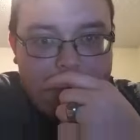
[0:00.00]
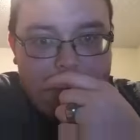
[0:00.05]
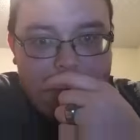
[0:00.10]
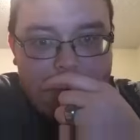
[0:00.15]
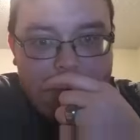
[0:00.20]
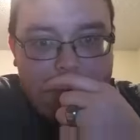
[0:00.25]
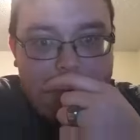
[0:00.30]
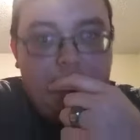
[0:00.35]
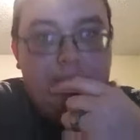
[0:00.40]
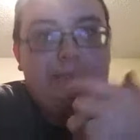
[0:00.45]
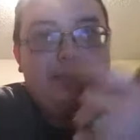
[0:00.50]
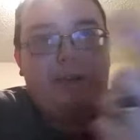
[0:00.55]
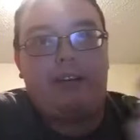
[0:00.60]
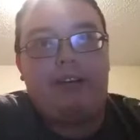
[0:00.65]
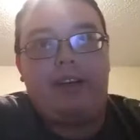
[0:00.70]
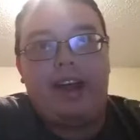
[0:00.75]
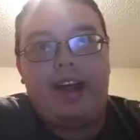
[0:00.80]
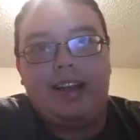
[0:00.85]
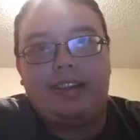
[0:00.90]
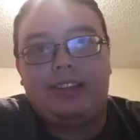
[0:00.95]

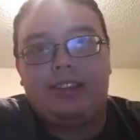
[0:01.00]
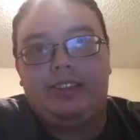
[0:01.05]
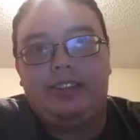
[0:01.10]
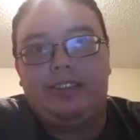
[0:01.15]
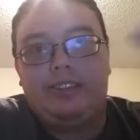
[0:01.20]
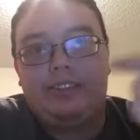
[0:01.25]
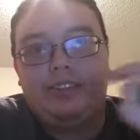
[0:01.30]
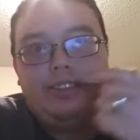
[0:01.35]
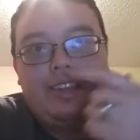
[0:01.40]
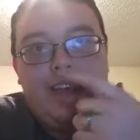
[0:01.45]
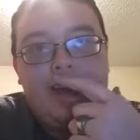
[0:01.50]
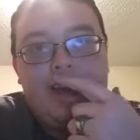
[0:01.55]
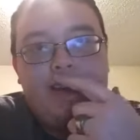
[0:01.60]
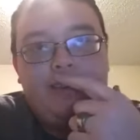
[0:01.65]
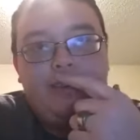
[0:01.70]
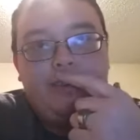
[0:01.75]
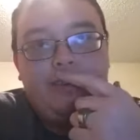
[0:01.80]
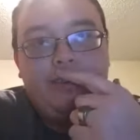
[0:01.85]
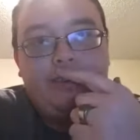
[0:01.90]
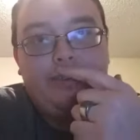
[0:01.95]
Democrats
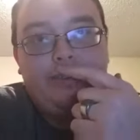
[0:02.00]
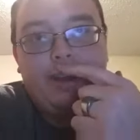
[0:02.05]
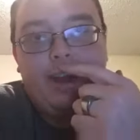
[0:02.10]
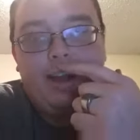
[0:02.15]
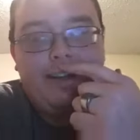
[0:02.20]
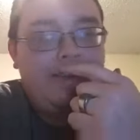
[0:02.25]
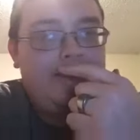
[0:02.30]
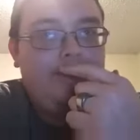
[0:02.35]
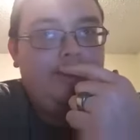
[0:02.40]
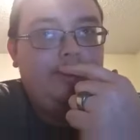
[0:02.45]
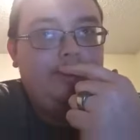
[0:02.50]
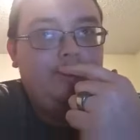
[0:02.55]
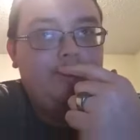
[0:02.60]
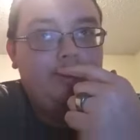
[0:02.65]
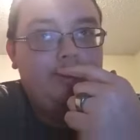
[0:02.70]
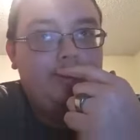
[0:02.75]
that are donkeys, which